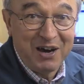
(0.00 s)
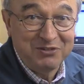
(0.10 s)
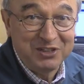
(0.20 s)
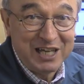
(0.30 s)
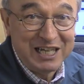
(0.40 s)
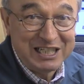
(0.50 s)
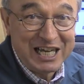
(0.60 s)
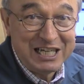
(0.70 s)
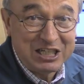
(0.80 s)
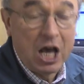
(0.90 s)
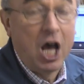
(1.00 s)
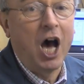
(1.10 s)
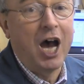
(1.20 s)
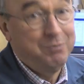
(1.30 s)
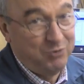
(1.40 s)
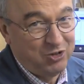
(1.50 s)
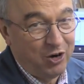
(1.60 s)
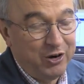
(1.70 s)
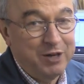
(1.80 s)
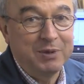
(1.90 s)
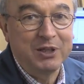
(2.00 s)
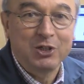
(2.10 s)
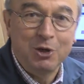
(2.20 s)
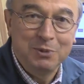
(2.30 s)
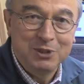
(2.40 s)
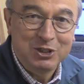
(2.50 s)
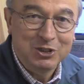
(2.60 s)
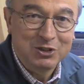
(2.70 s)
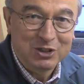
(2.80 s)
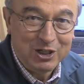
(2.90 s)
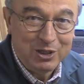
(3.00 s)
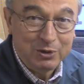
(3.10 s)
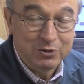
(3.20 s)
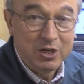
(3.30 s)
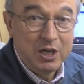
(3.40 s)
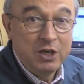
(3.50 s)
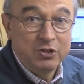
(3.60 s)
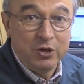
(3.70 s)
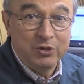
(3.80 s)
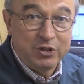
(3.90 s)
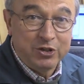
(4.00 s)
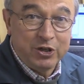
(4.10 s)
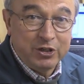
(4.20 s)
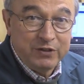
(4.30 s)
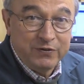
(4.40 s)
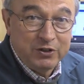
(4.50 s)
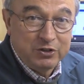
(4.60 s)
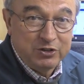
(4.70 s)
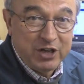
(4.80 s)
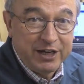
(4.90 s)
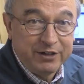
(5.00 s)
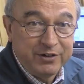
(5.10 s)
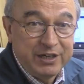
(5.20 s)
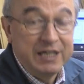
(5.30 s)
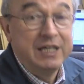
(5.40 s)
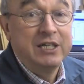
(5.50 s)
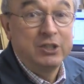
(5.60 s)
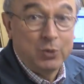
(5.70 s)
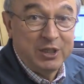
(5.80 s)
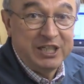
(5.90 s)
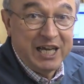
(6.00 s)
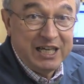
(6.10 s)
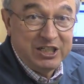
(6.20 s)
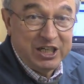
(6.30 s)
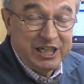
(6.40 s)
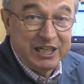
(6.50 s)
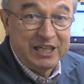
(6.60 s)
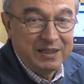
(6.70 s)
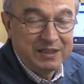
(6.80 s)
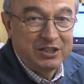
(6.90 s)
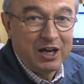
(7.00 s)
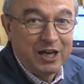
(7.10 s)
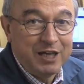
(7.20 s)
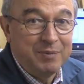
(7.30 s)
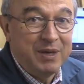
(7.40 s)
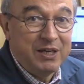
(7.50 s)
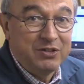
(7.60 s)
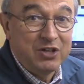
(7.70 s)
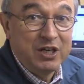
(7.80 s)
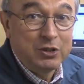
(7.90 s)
after that date, I'm sorry, but the competition's closed. So it's the 31st of January 2018, and the time is